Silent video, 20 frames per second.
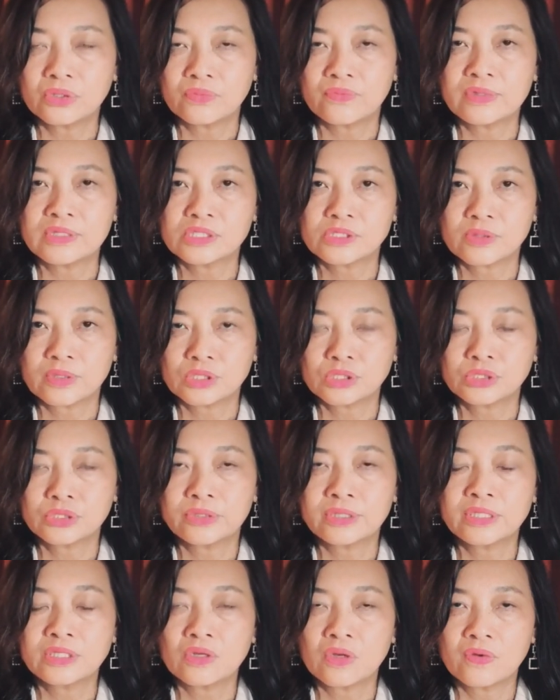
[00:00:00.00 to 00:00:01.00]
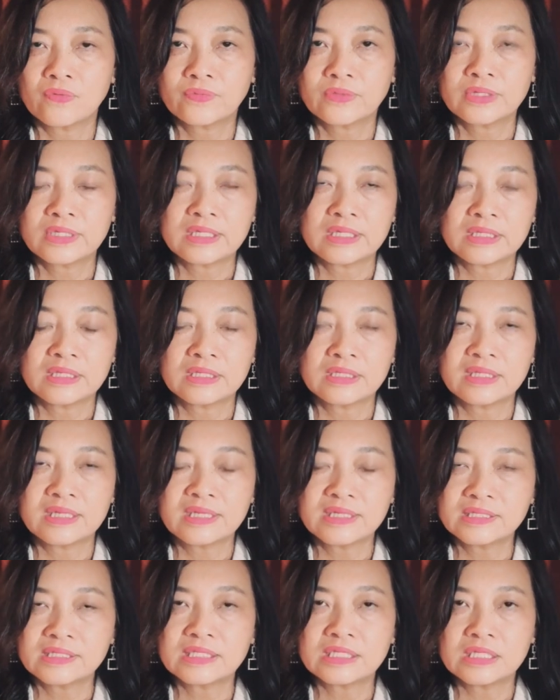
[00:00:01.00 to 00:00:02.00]
restructuring of
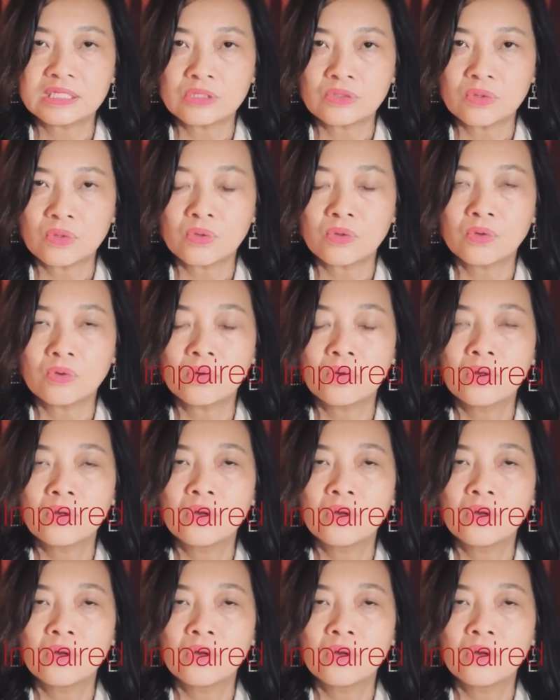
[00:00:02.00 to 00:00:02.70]
these ego